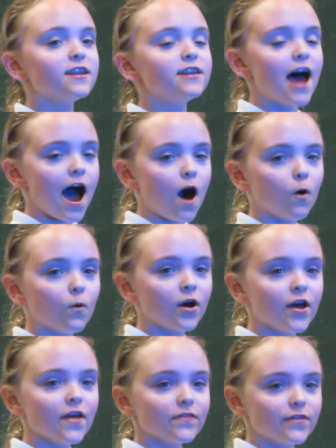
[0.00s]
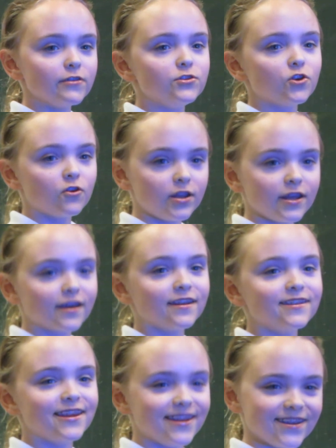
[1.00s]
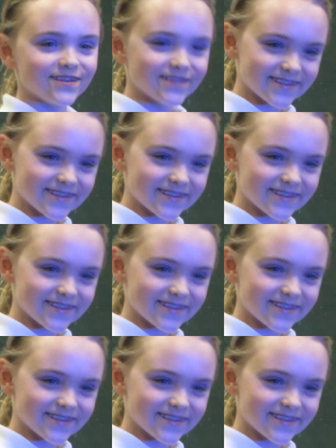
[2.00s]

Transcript: Now, the journey continues.